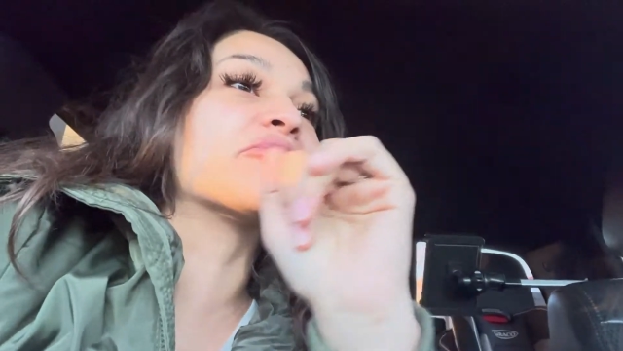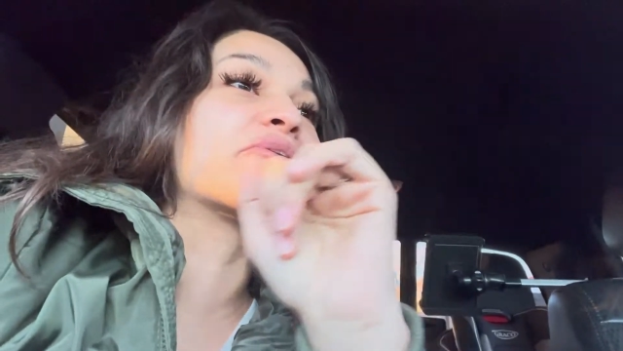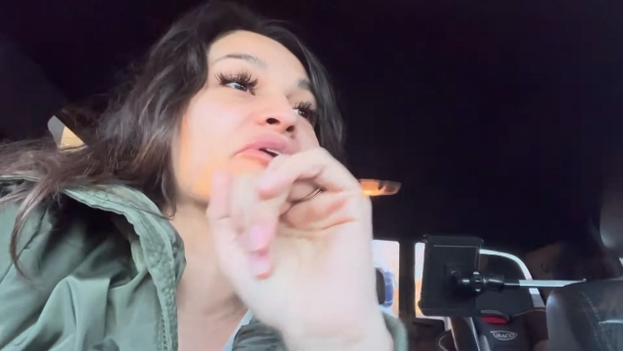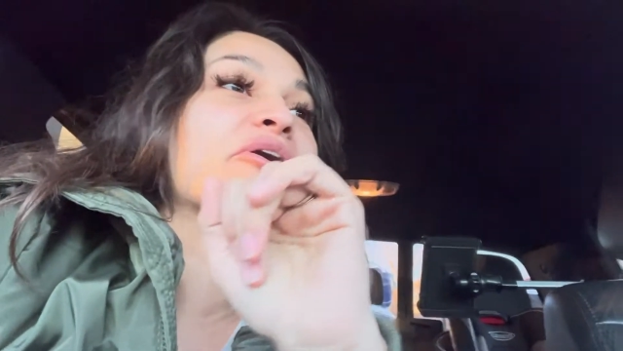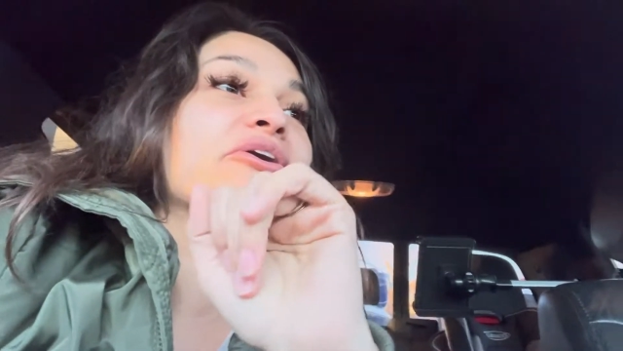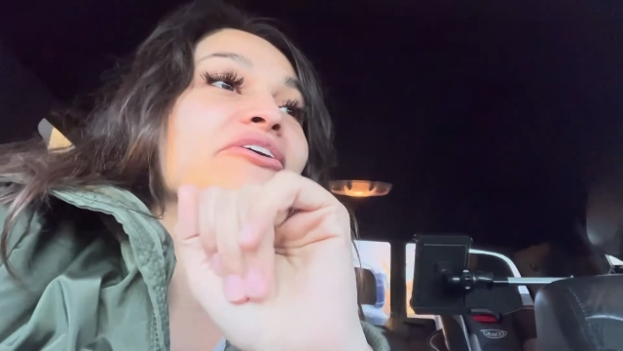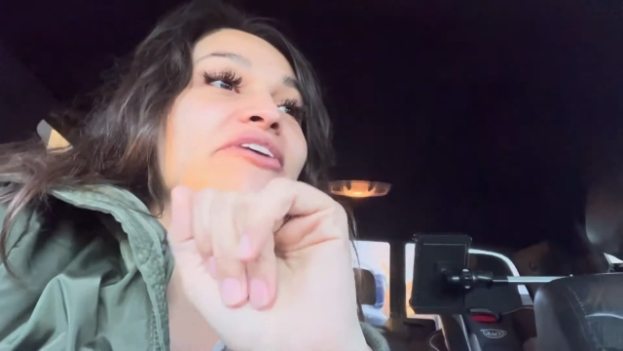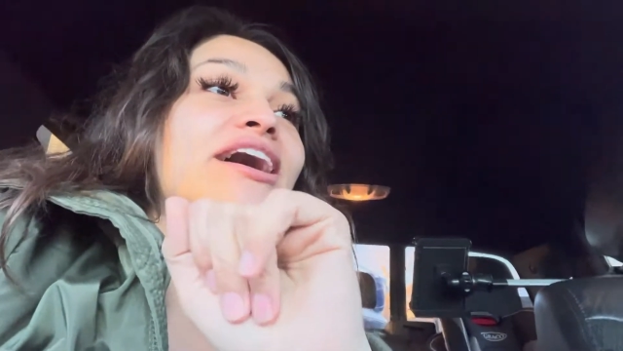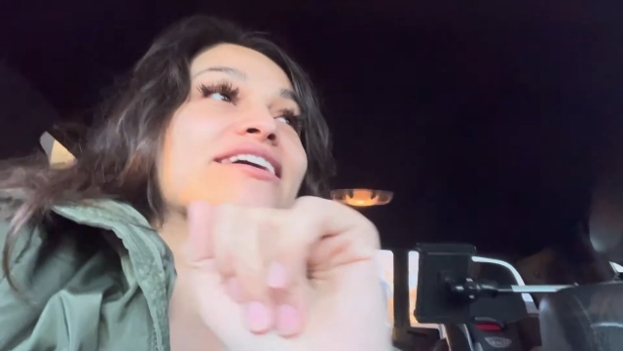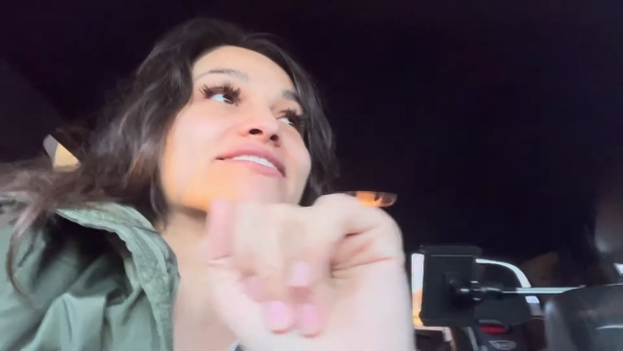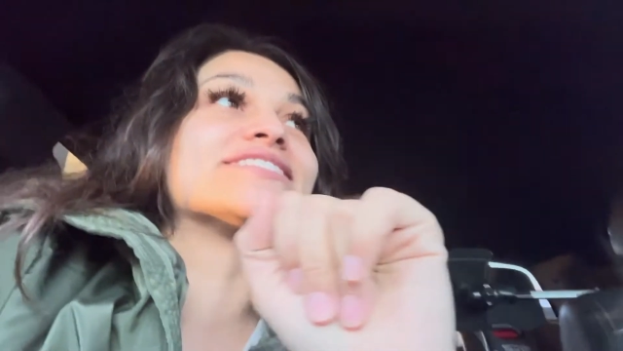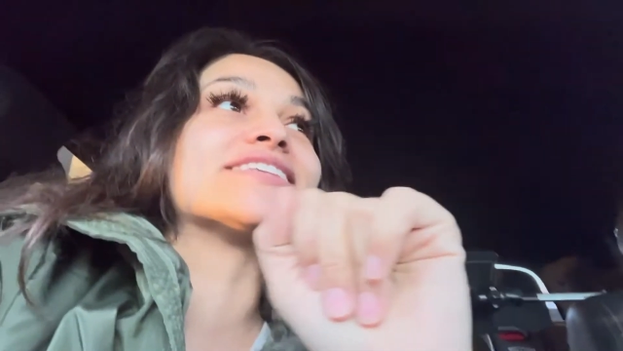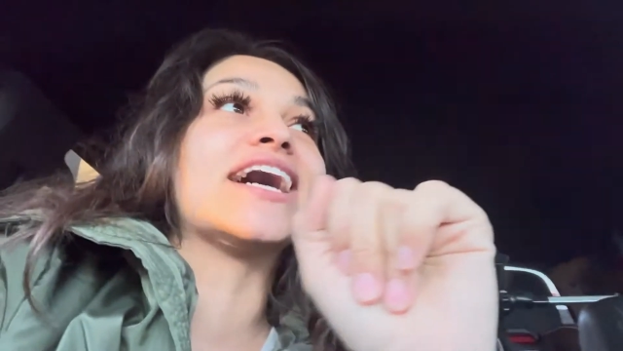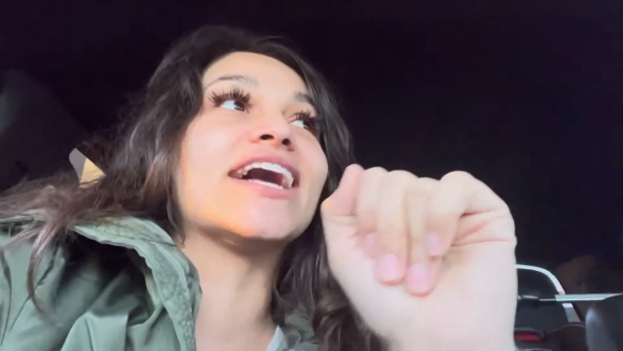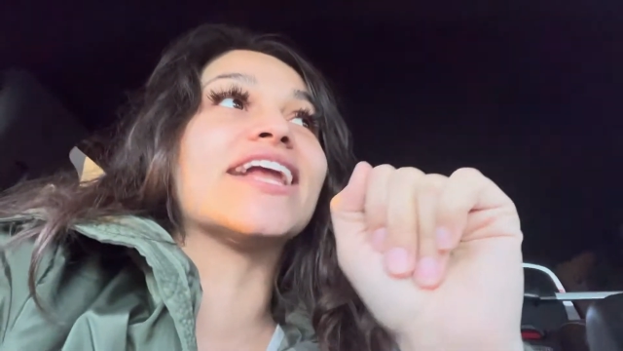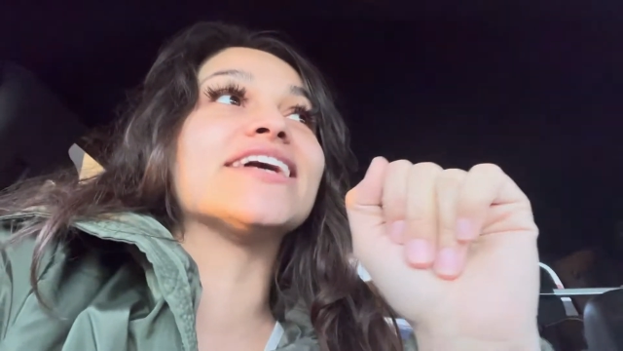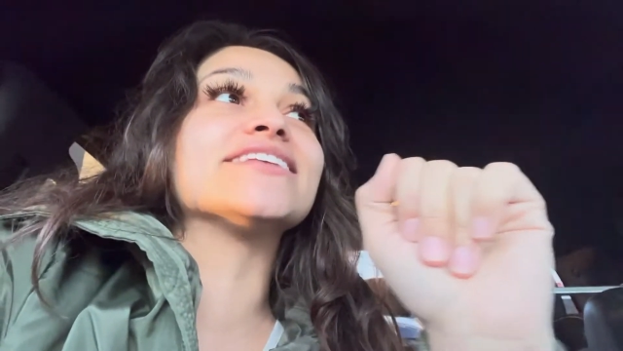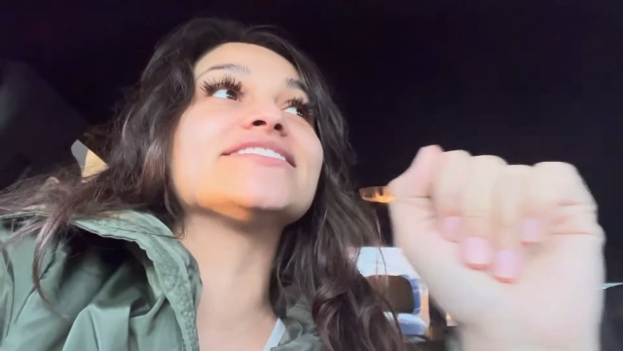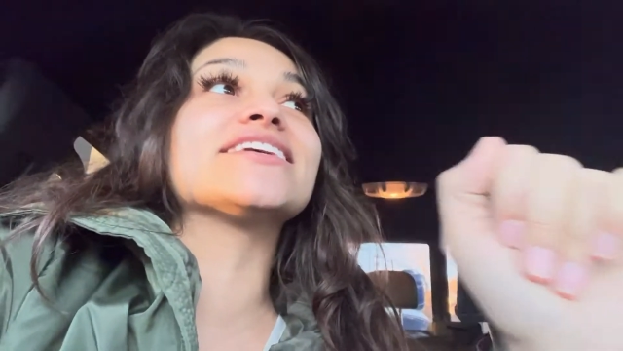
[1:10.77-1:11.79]
cold
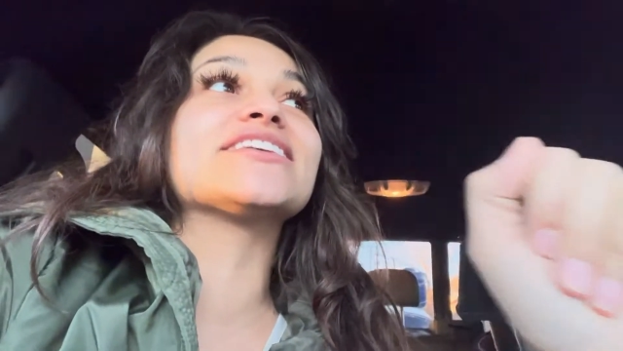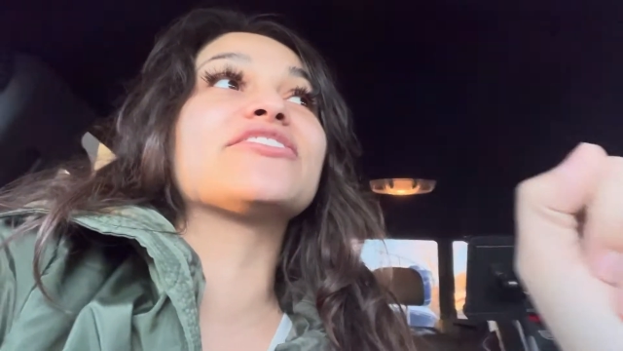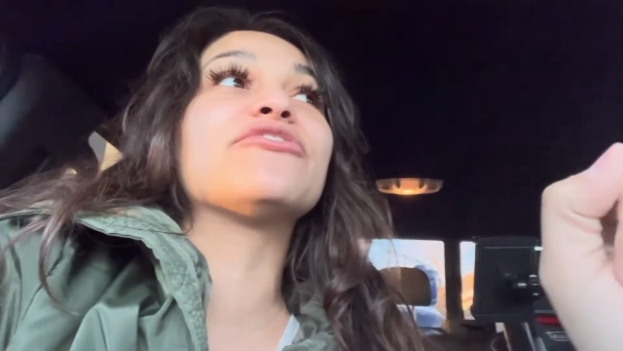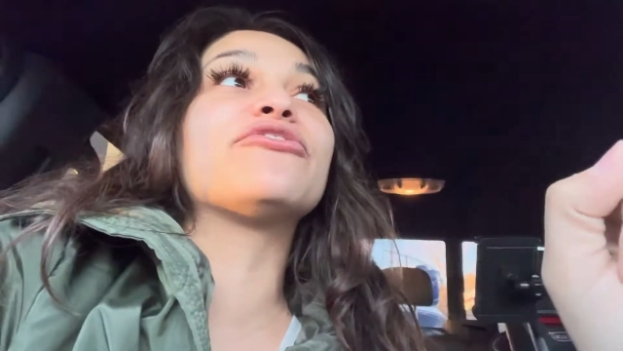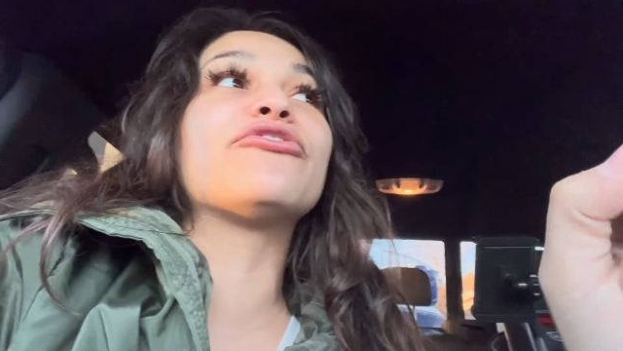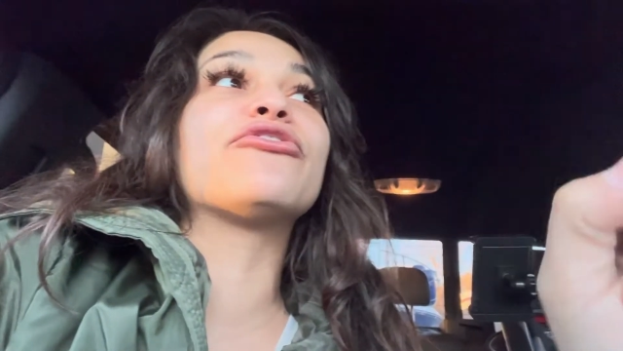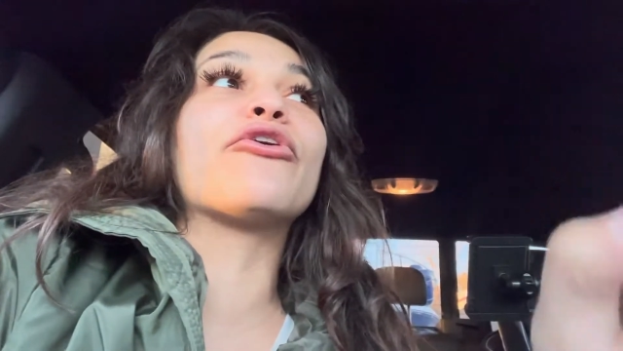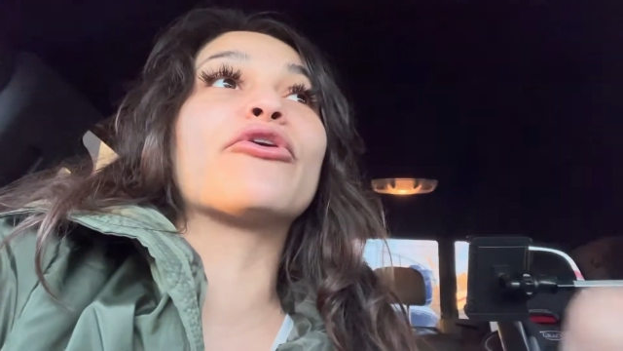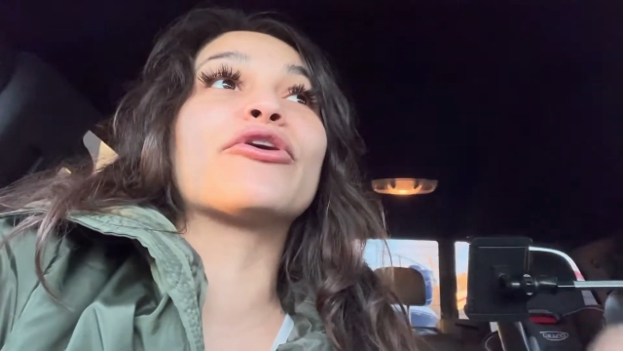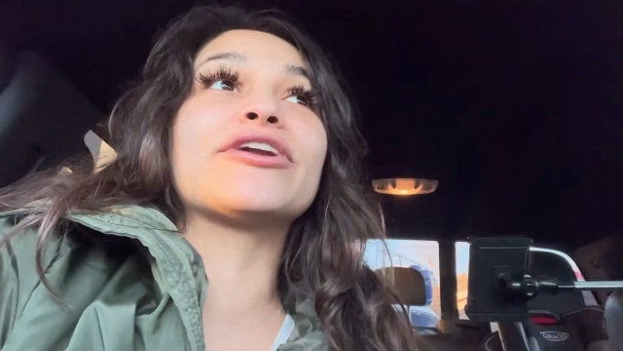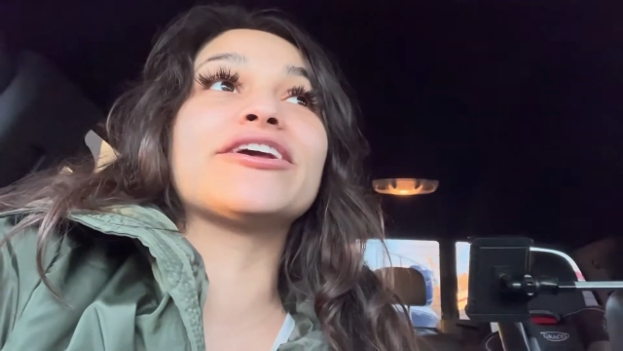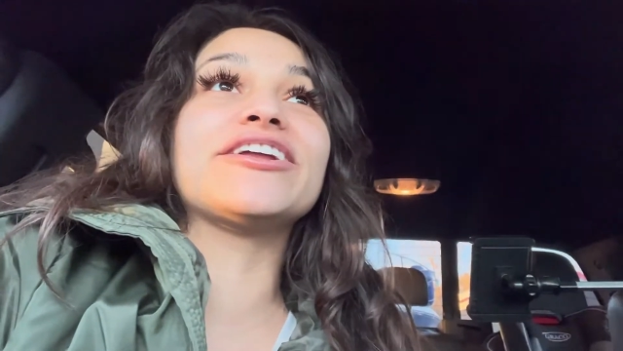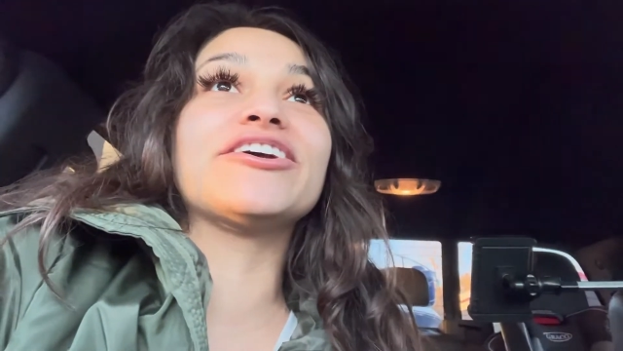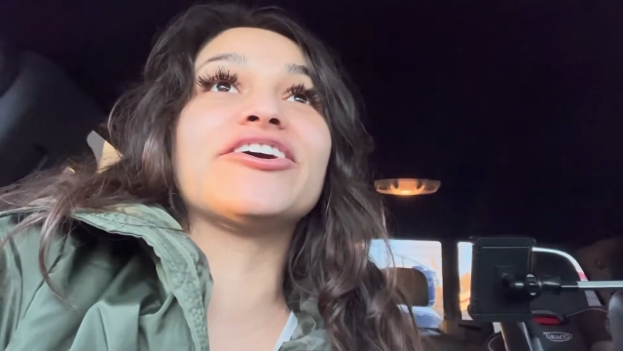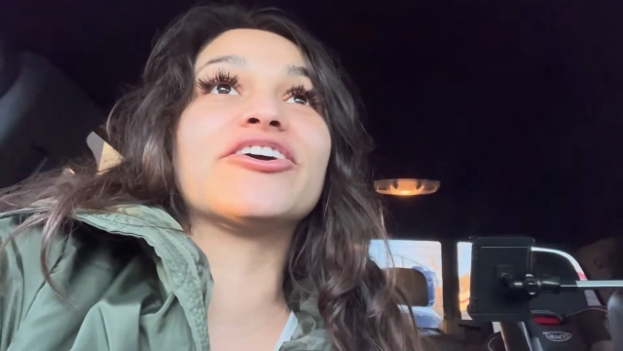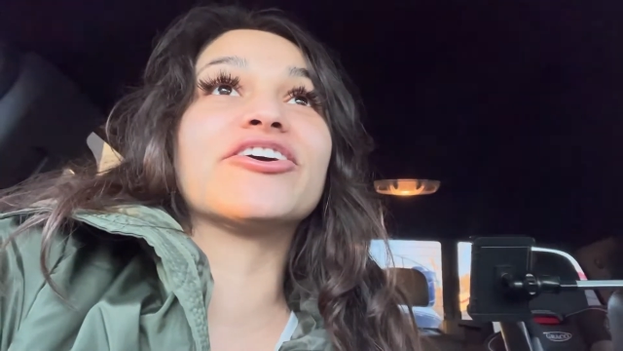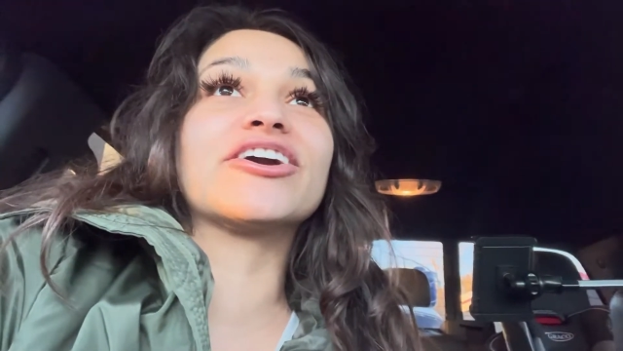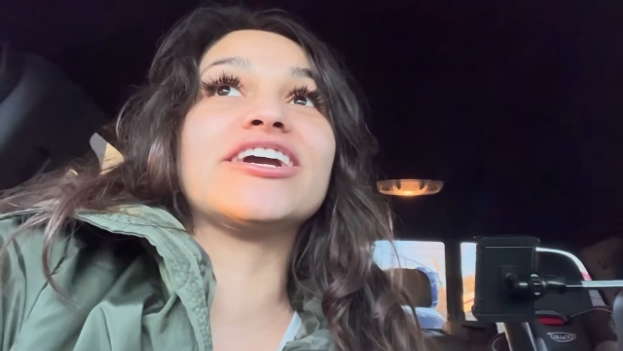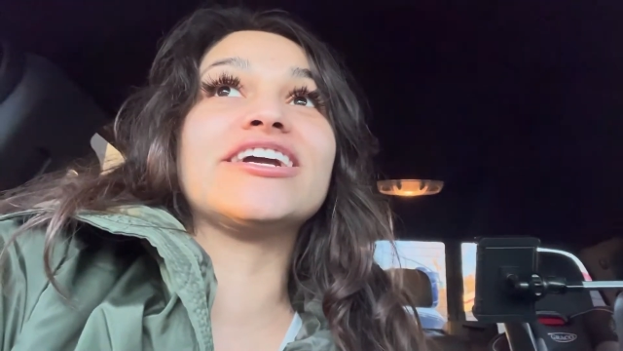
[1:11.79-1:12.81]
outside. It's like 40
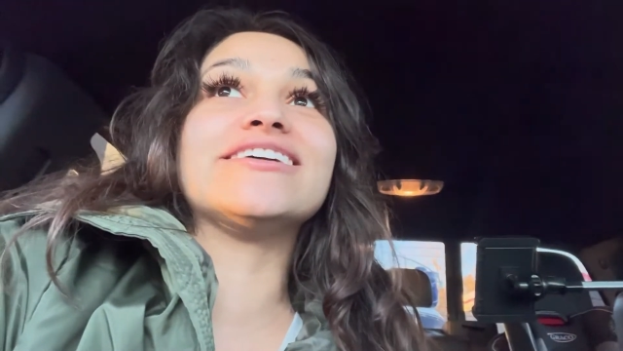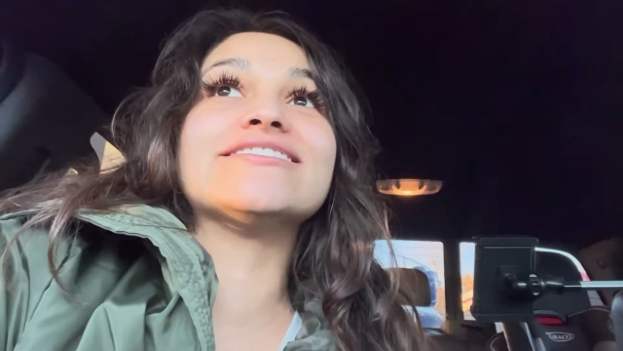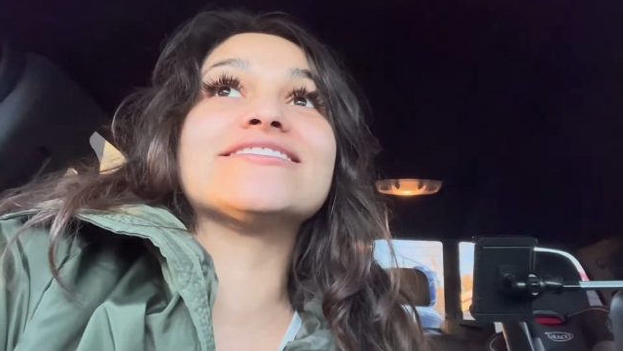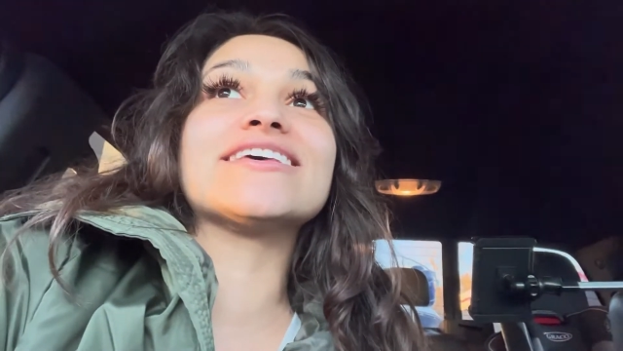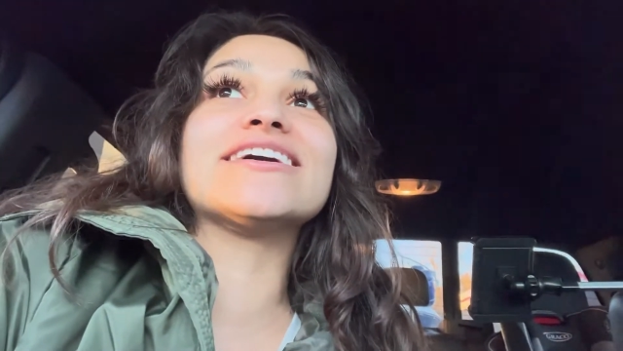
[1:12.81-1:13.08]
degrees.